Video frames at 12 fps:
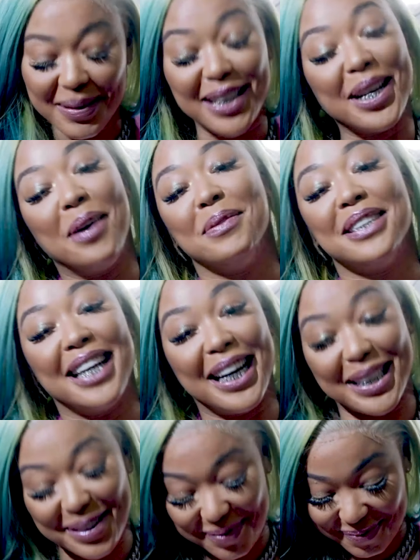that's all I'm gonna
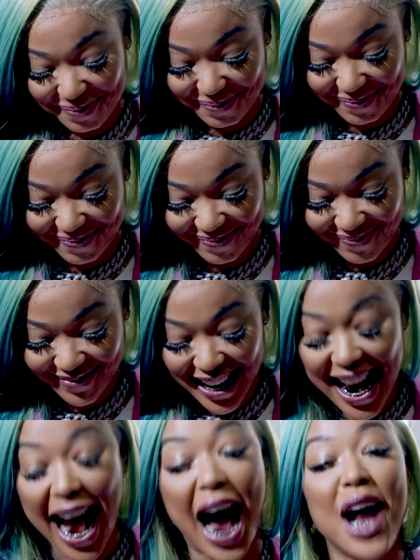say.
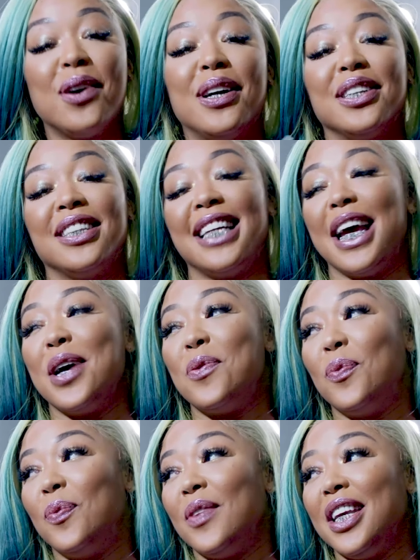I don't
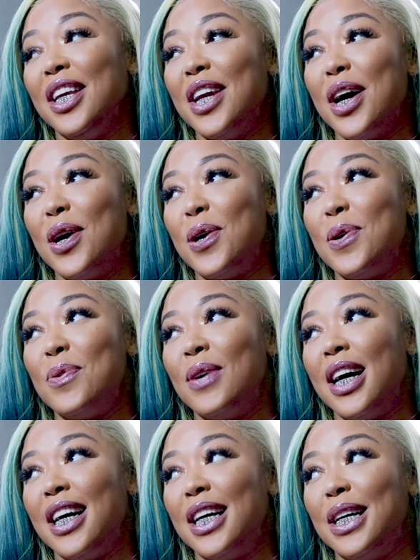understand, you
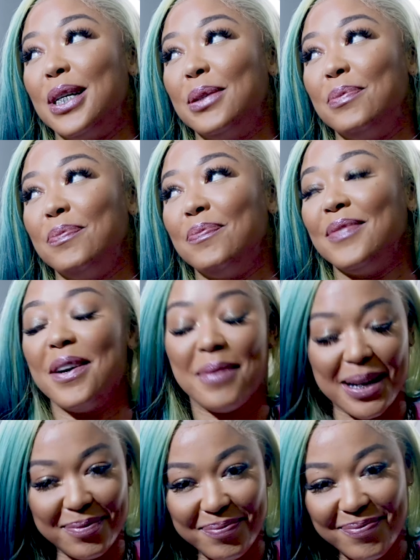know, um,
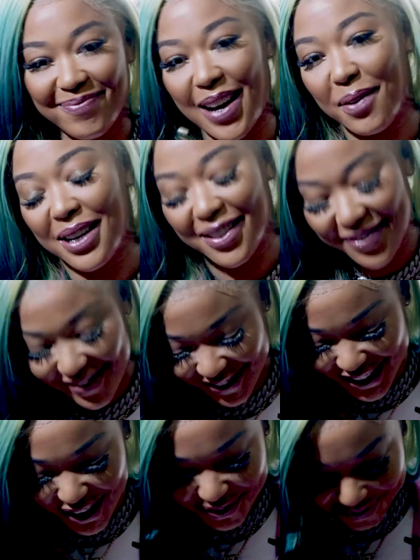never mind. I'm cuffed.
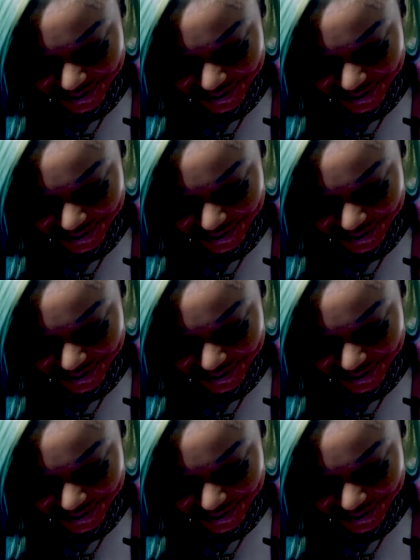So